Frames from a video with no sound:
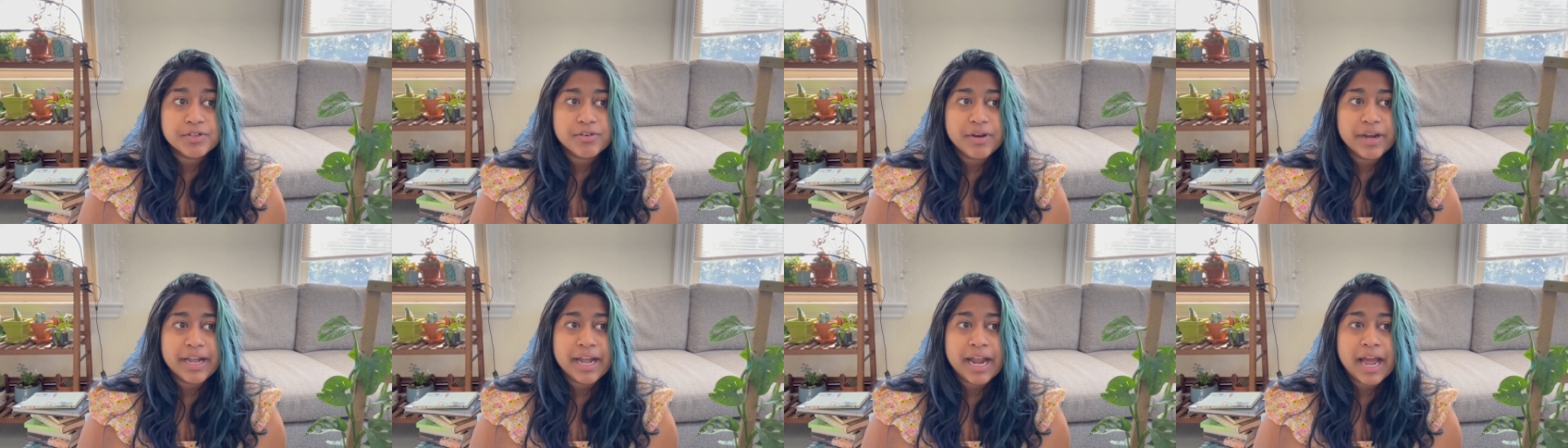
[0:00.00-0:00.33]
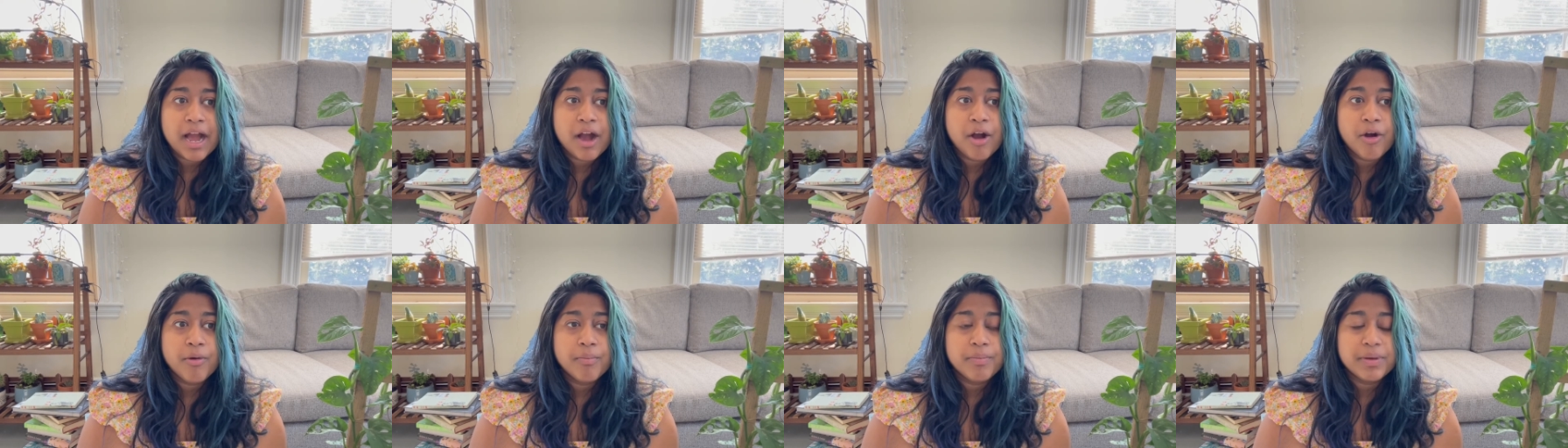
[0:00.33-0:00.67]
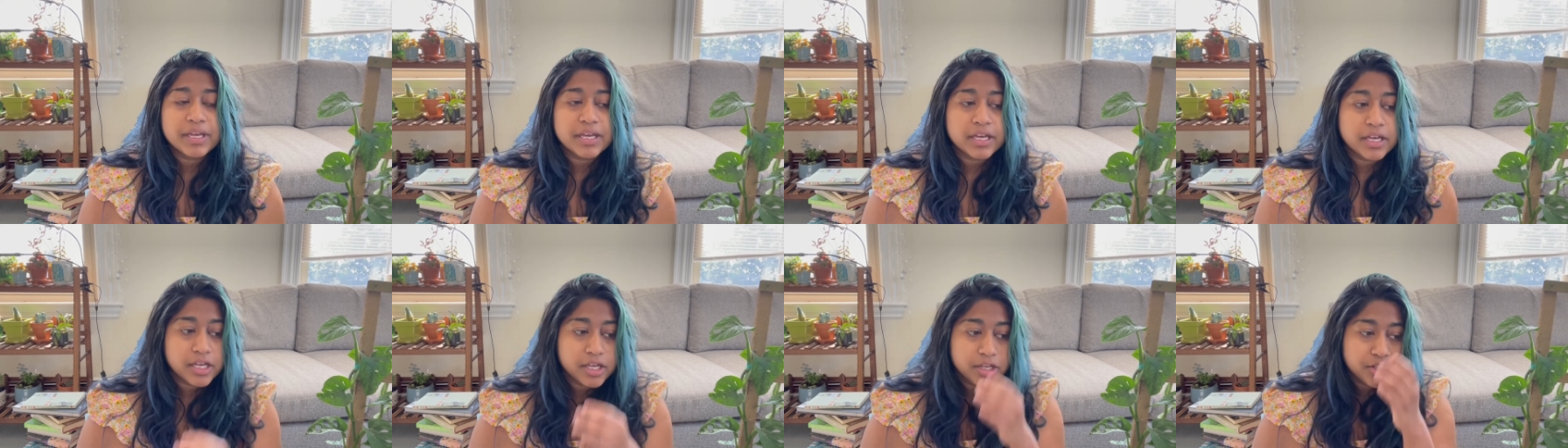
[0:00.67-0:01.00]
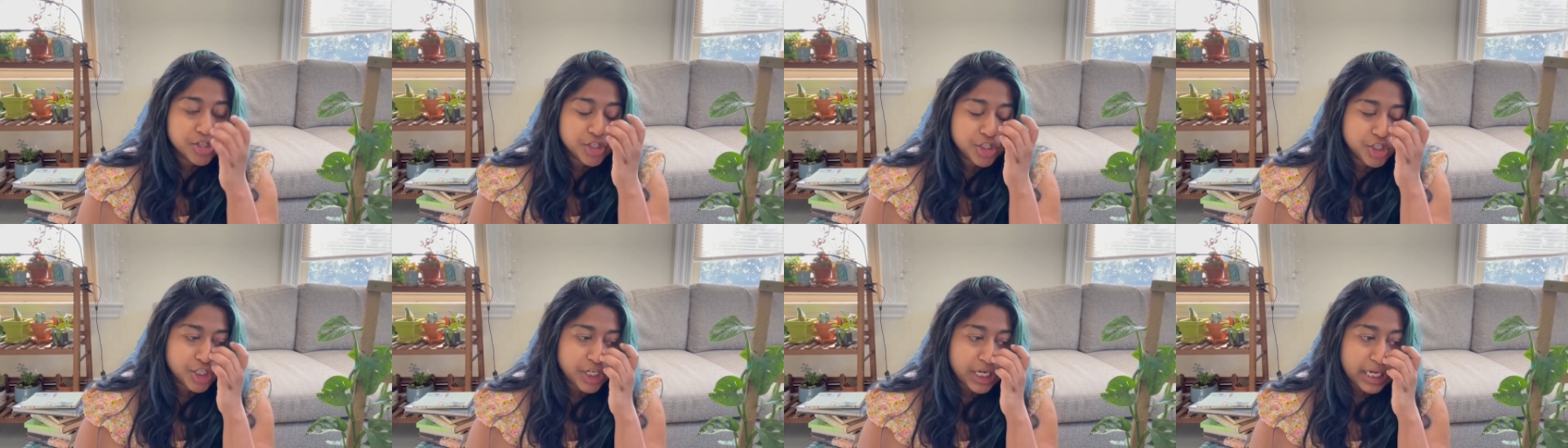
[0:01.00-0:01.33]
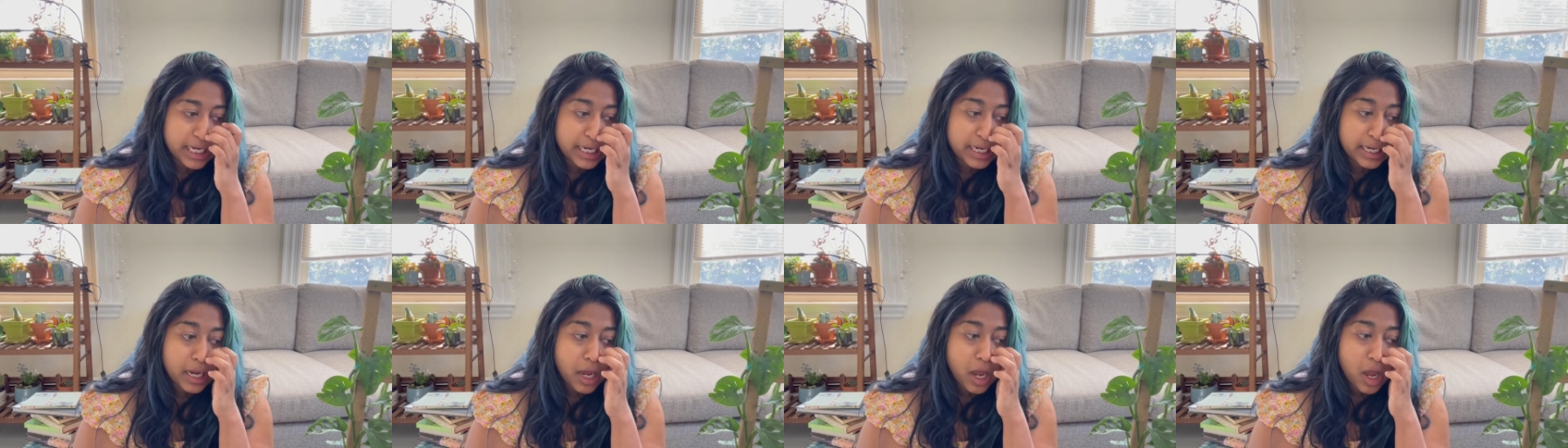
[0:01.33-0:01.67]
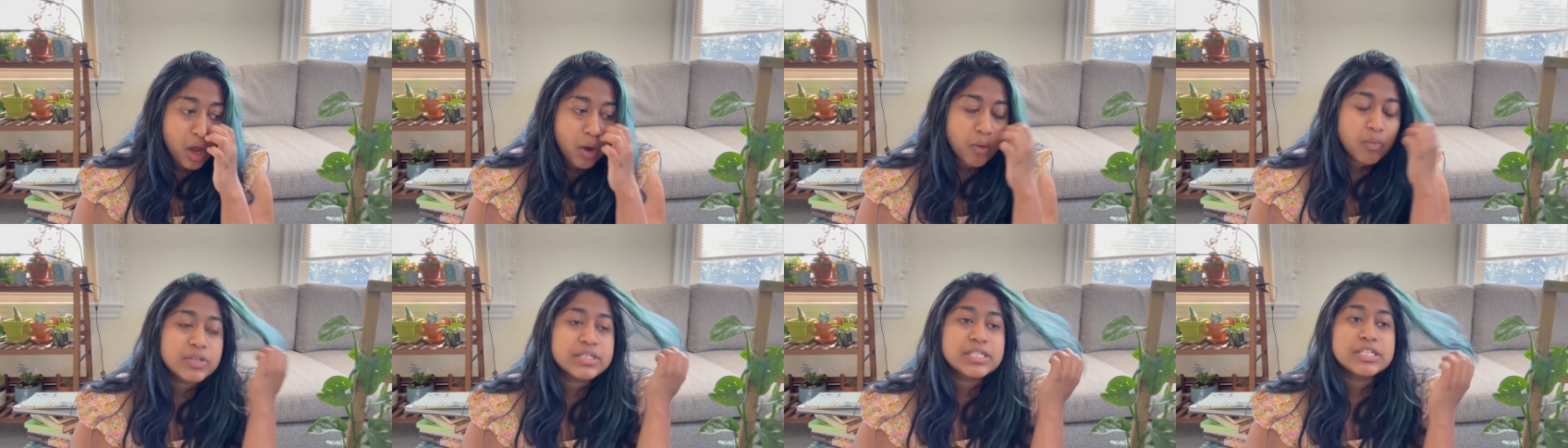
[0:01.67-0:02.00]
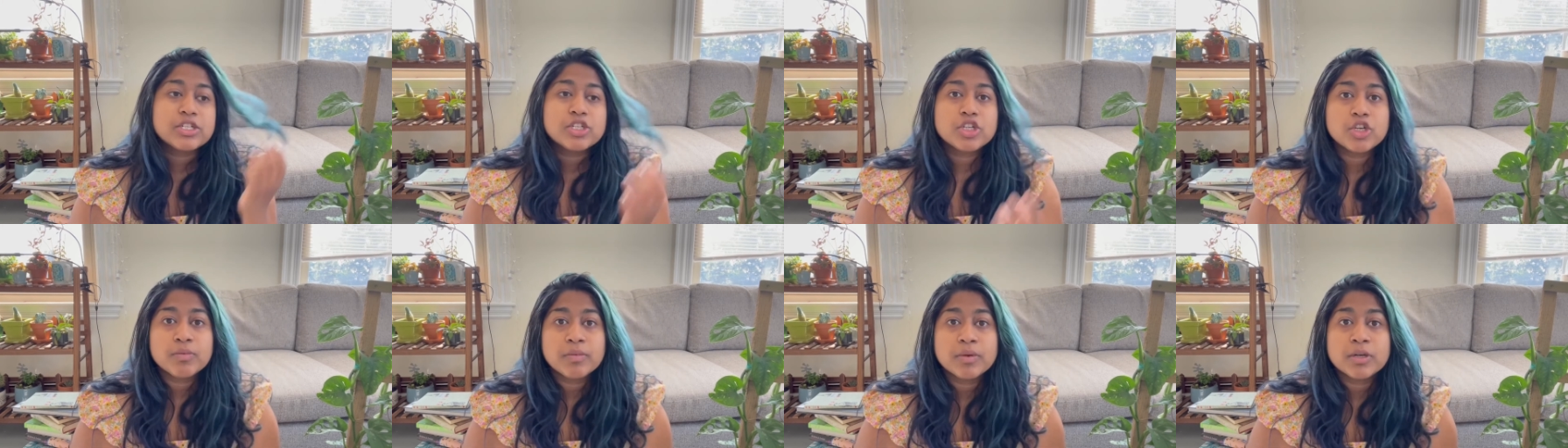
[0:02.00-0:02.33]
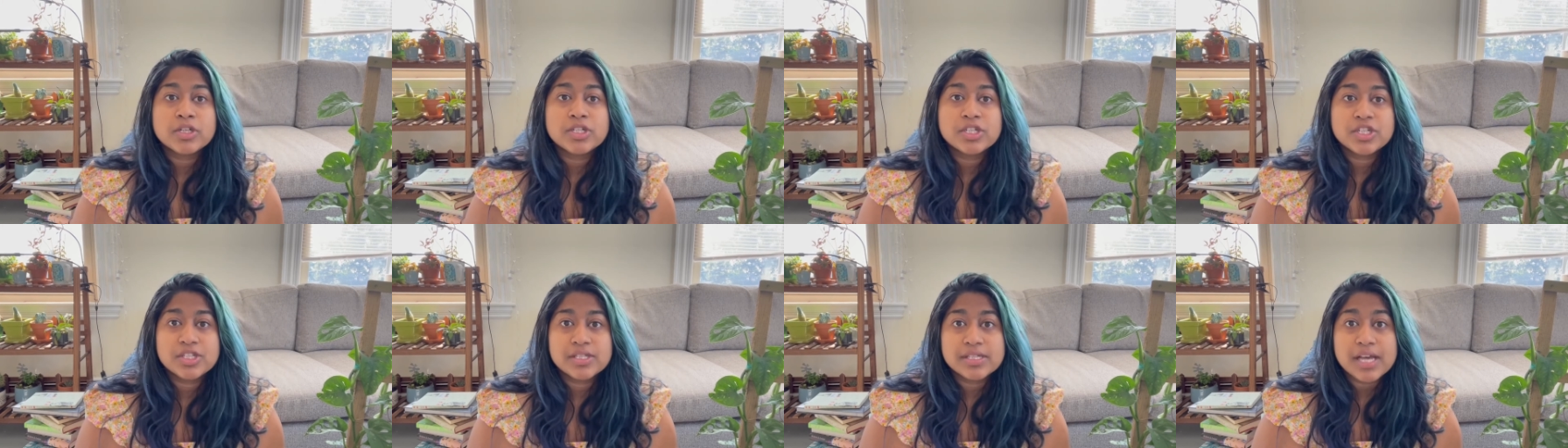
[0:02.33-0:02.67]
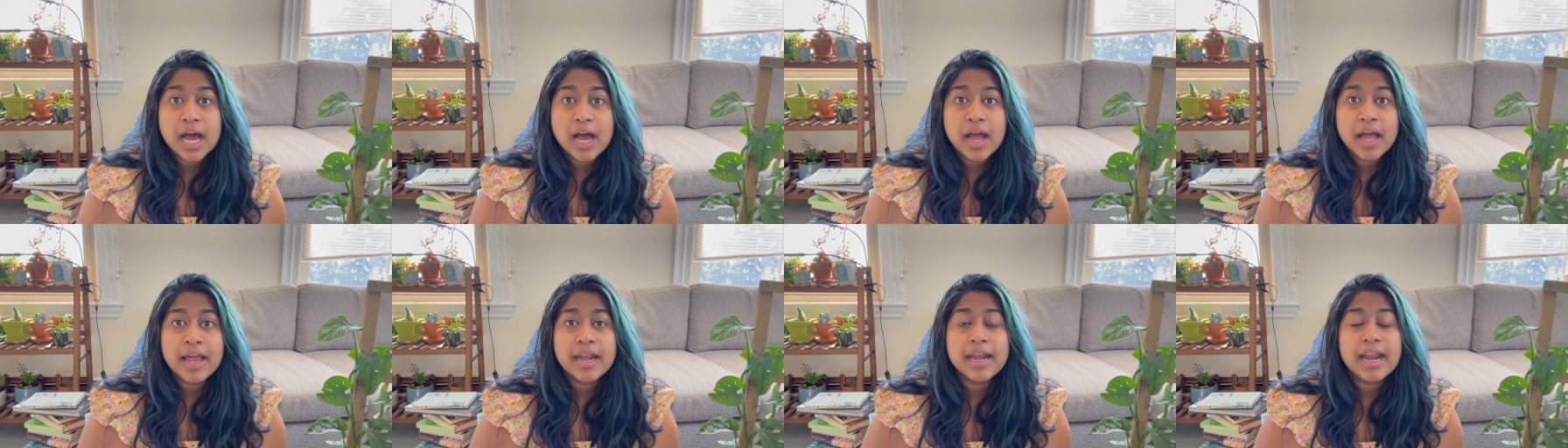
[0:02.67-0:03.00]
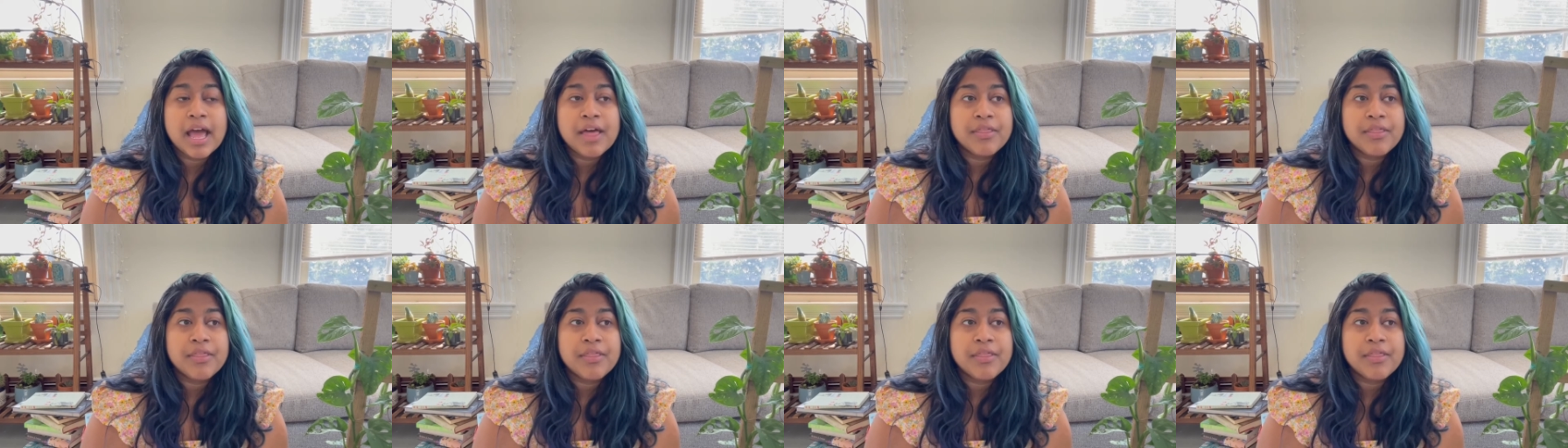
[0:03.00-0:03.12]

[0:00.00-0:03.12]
right now because she was in too much sun,